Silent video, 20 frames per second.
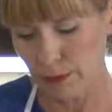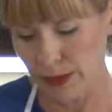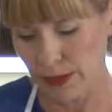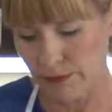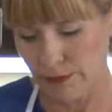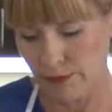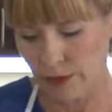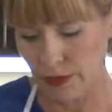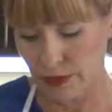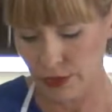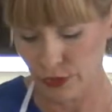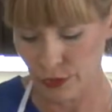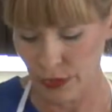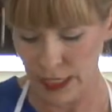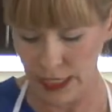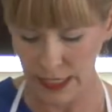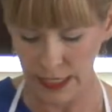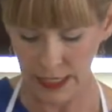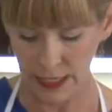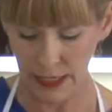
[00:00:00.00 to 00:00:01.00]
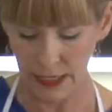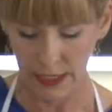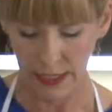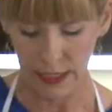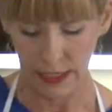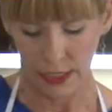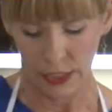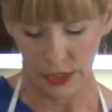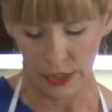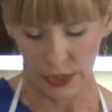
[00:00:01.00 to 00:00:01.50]
bit of zucchini.
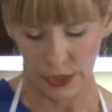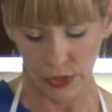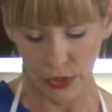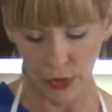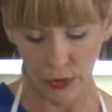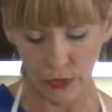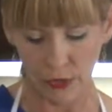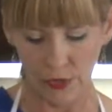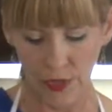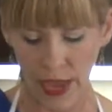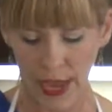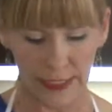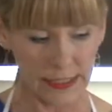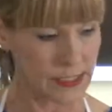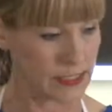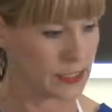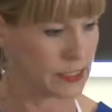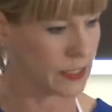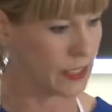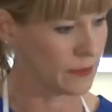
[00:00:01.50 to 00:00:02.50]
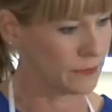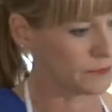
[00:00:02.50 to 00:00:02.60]
So that's